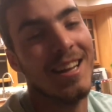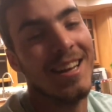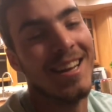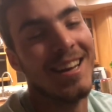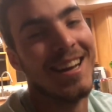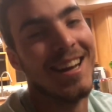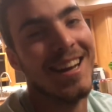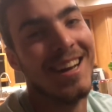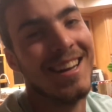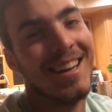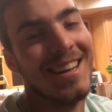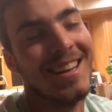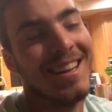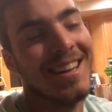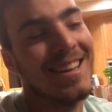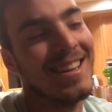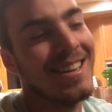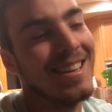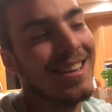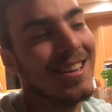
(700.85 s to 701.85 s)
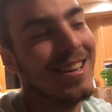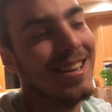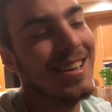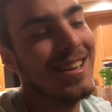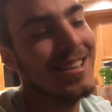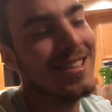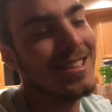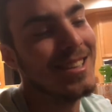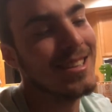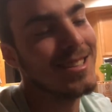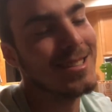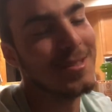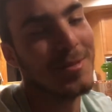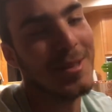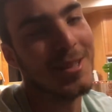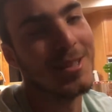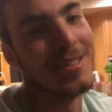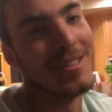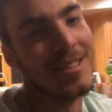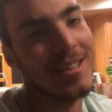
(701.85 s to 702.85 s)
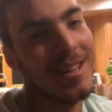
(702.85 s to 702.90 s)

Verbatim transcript: what did it smell like to you? It, it smelled.